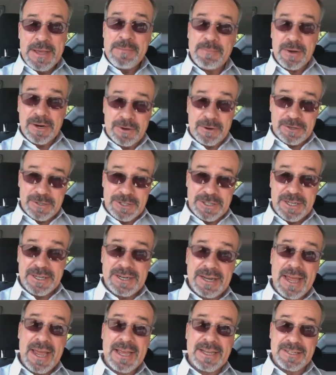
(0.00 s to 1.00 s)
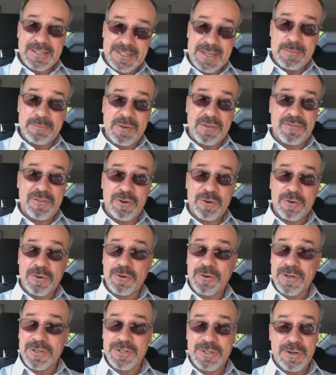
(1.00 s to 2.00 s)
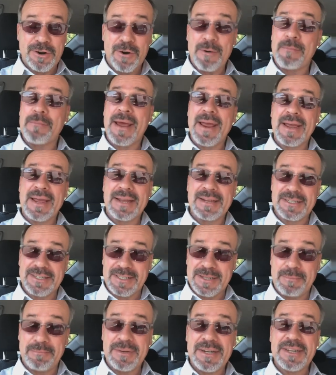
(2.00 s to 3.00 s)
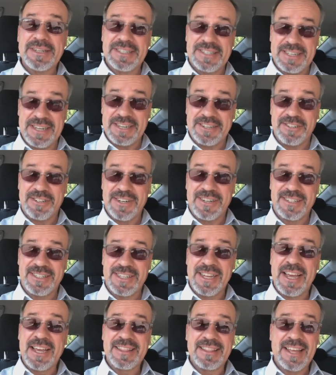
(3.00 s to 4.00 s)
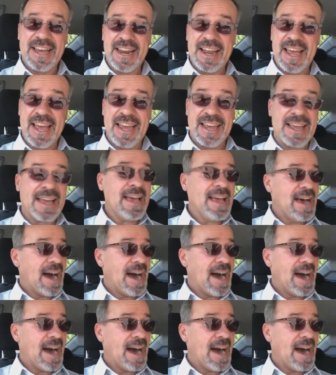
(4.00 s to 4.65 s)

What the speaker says: Because today, some of you are going to start making some decisions that, hey,